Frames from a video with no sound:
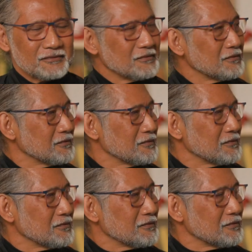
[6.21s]

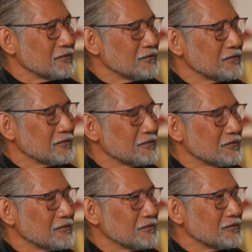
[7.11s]

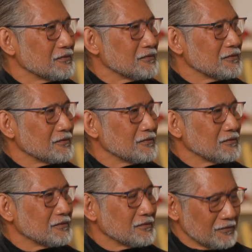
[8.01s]

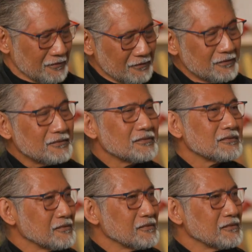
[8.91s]

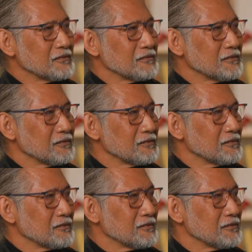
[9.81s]
(not speaking)